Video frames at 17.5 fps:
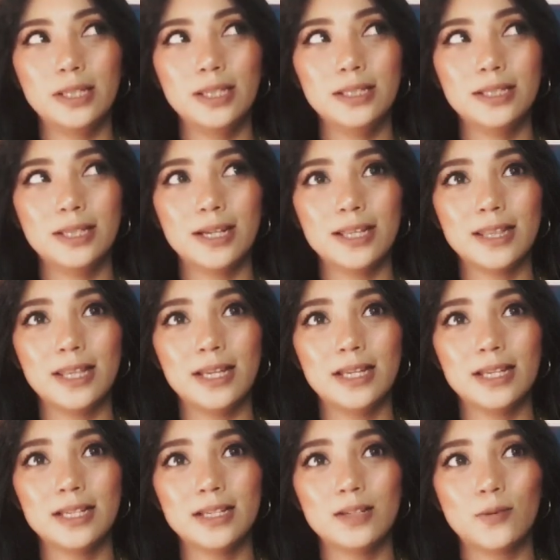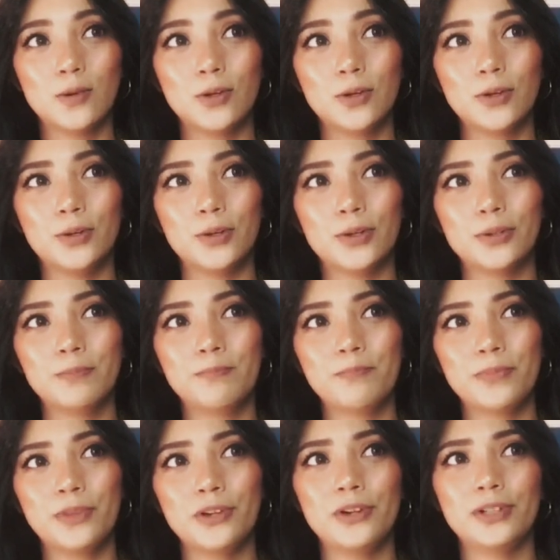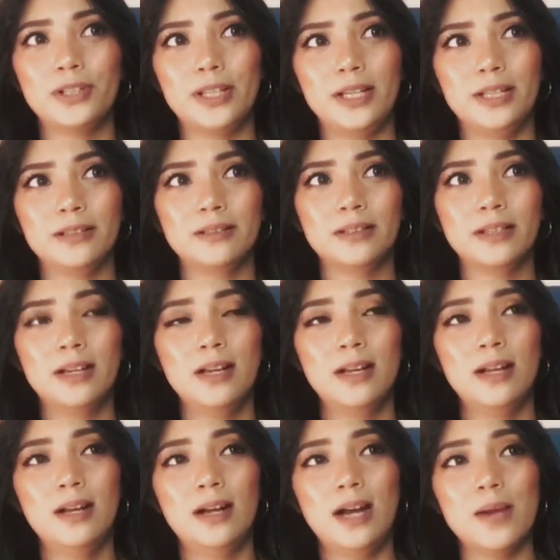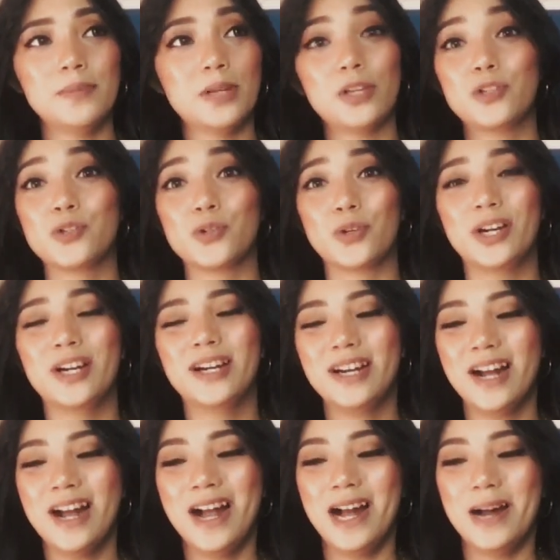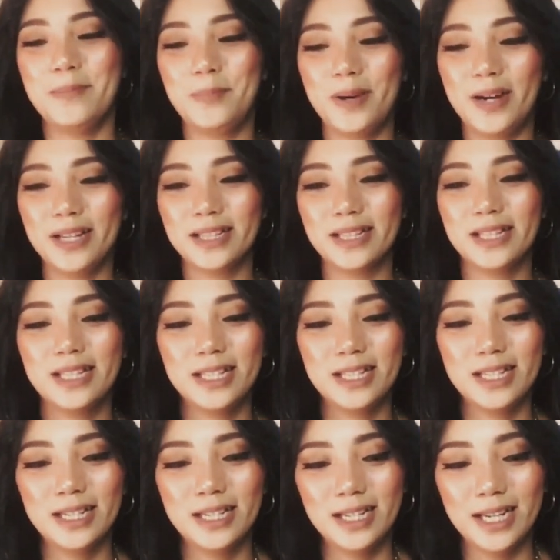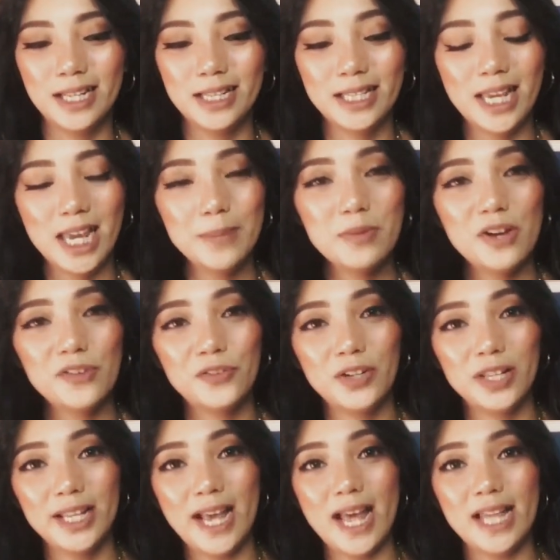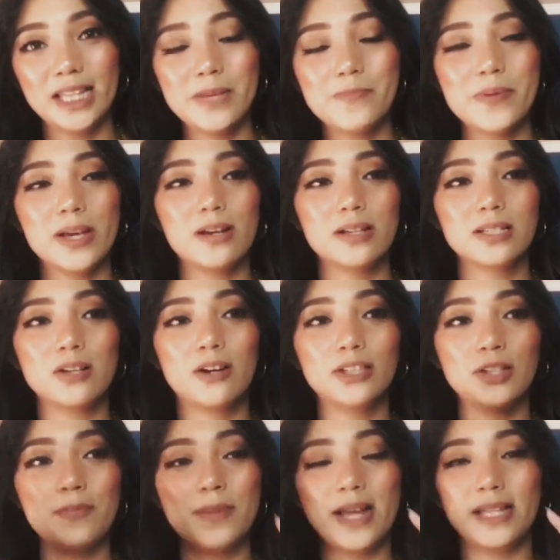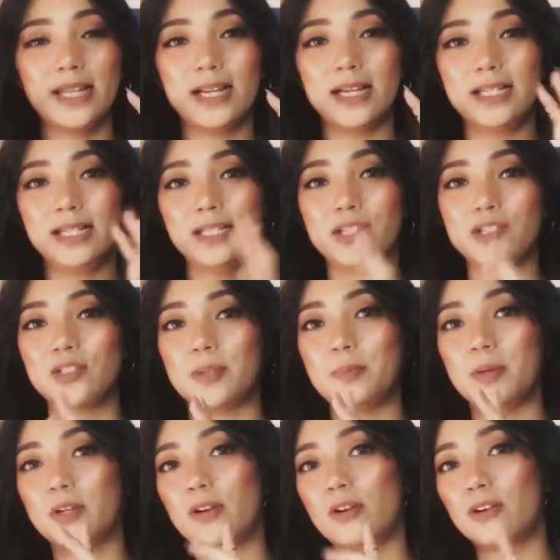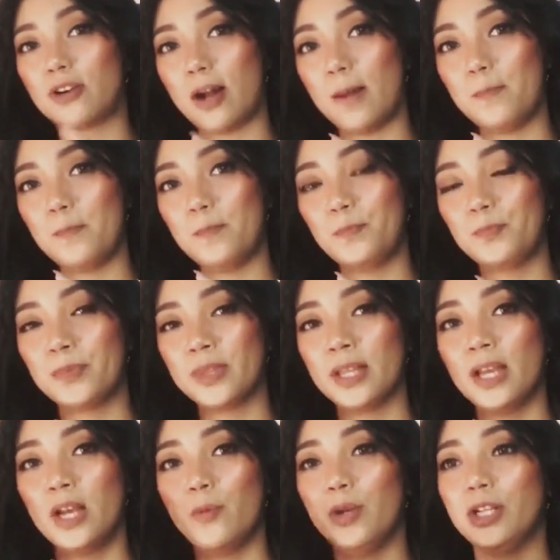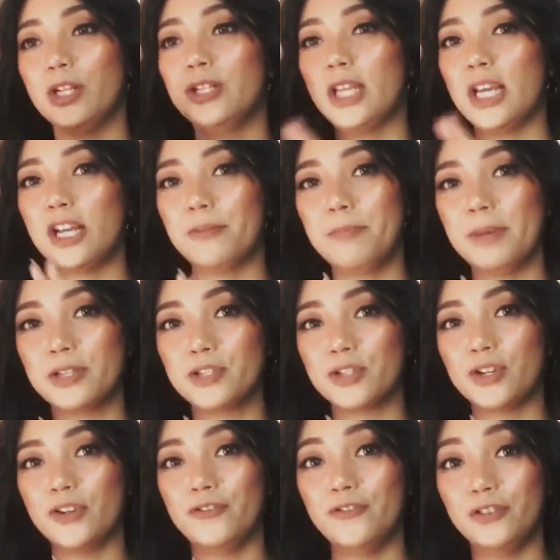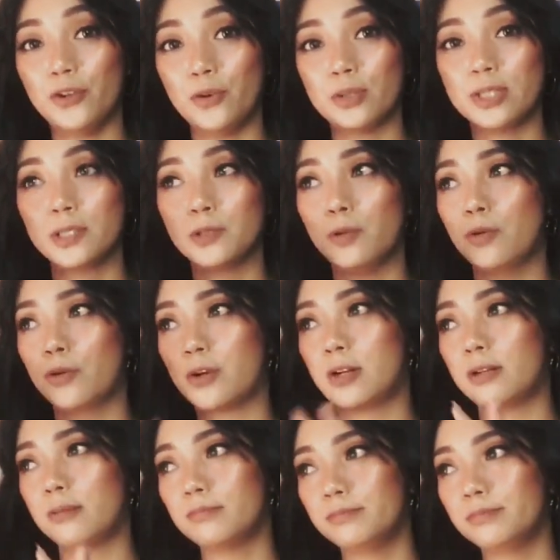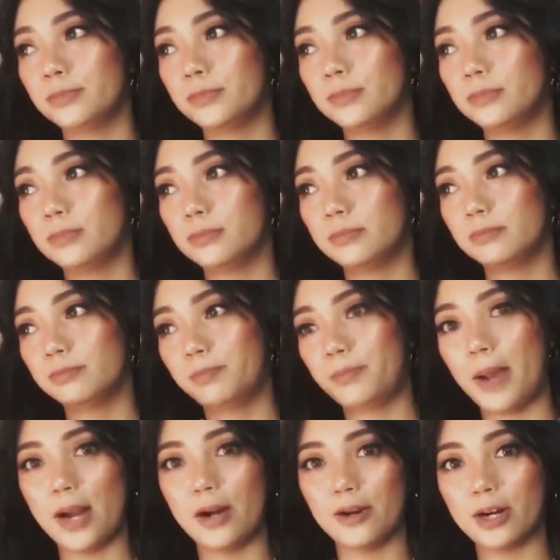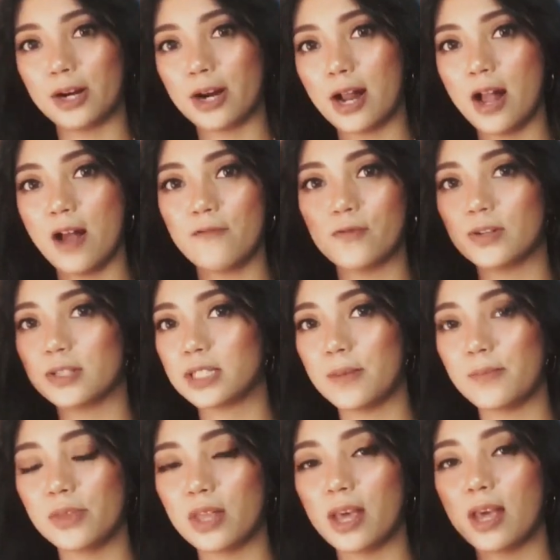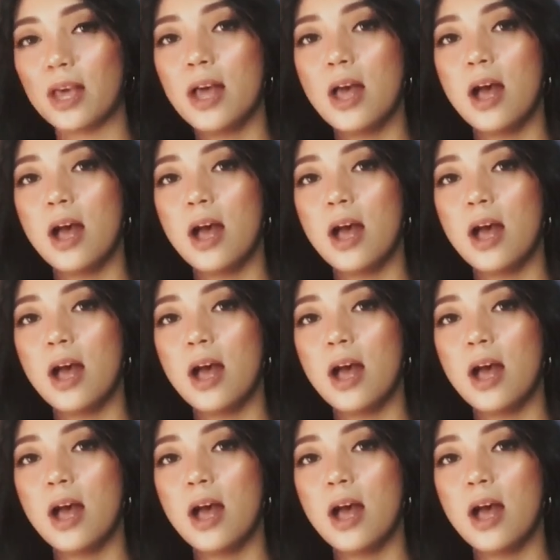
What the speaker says: I think, or 13. I'm not sure. But it came off really handy because automatically na siya magka-crop when you take a picture of notes or paragraph or something.